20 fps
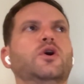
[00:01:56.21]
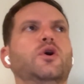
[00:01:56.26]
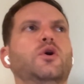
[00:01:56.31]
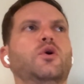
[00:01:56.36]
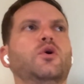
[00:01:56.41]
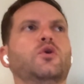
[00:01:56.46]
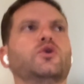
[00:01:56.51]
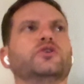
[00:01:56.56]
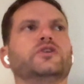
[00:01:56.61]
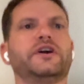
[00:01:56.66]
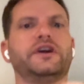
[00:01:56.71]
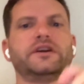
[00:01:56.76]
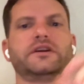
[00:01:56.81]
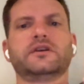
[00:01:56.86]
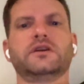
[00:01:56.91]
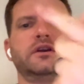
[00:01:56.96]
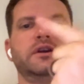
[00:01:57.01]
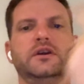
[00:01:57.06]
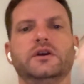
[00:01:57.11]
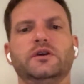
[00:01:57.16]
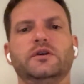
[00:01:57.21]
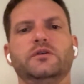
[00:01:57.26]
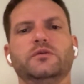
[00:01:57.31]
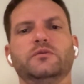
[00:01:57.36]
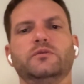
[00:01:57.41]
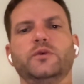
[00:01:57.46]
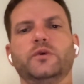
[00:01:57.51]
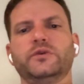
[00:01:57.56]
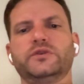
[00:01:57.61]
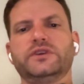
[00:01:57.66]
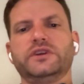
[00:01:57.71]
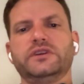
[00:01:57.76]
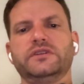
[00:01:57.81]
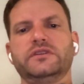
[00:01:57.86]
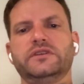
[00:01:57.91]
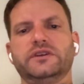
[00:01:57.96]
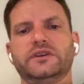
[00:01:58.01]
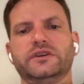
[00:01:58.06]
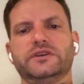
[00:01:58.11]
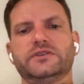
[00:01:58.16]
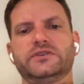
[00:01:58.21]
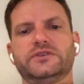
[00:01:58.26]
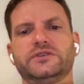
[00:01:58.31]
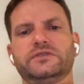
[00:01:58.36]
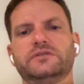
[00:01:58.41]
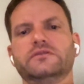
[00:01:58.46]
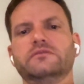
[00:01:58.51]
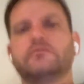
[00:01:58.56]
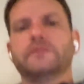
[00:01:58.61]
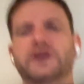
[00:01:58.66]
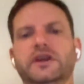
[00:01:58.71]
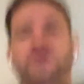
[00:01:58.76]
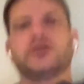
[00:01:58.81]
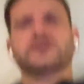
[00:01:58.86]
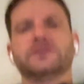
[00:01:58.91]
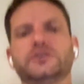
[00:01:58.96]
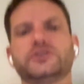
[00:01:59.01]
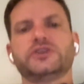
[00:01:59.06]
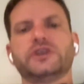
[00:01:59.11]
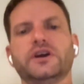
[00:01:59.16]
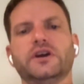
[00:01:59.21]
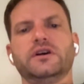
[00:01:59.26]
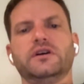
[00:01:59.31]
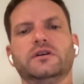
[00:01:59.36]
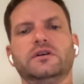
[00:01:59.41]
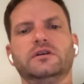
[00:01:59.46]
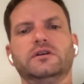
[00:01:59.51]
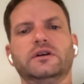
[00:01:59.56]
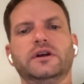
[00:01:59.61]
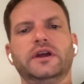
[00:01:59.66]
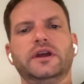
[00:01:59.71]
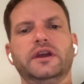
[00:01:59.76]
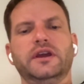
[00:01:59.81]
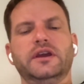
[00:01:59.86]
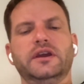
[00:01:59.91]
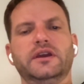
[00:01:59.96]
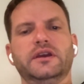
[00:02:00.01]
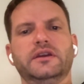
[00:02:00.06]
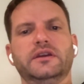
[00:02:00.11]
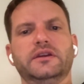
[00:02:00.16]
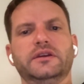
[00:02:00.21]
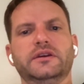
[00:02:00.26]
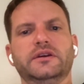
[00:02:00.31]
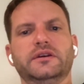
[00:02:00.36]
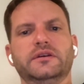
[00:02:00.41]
or like rotate this, make it a shell, and